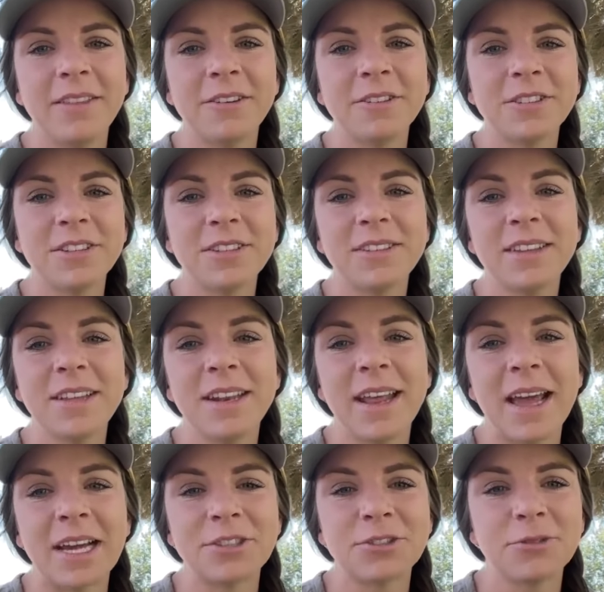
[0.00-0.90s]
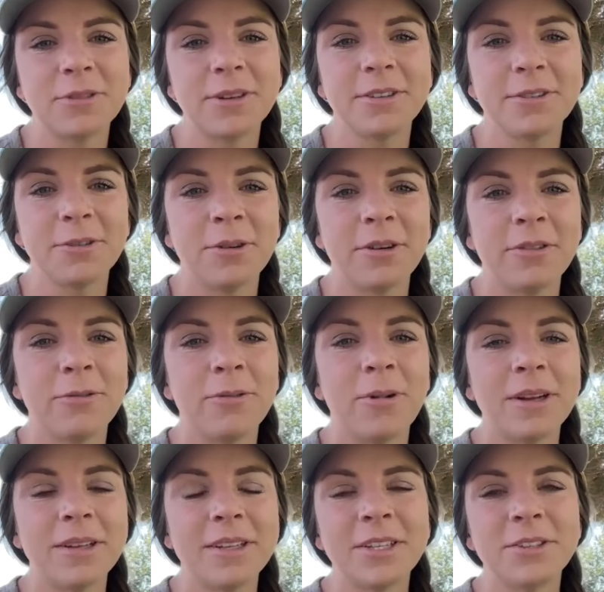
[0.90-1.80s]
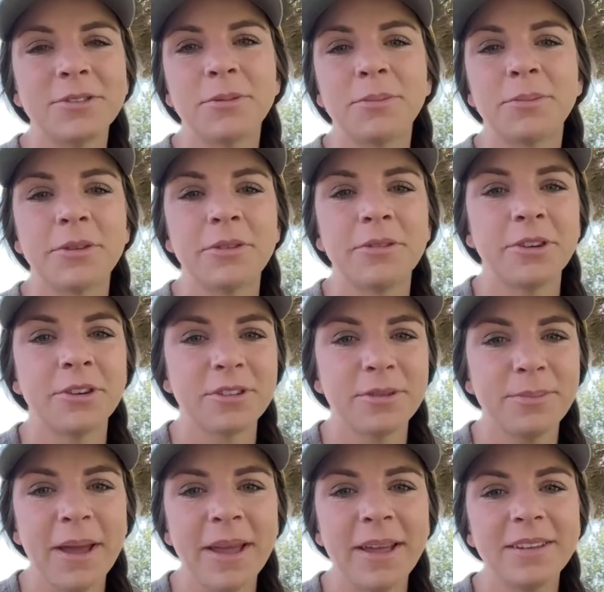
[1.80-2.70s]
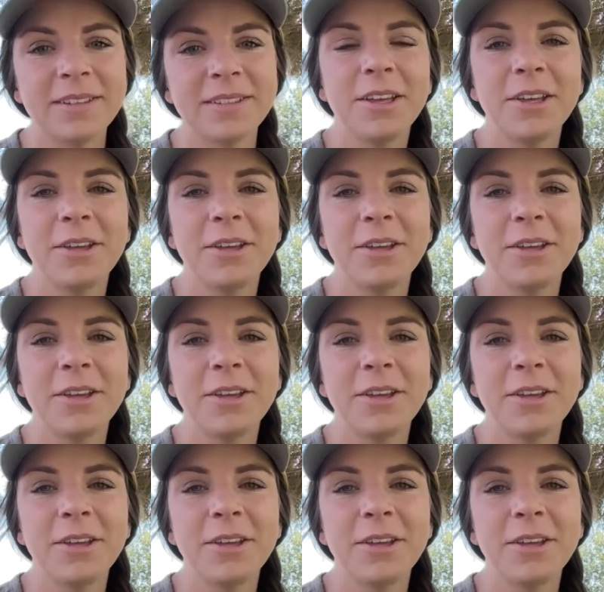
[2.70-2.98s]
They're just the natural result of wanting to improve your space,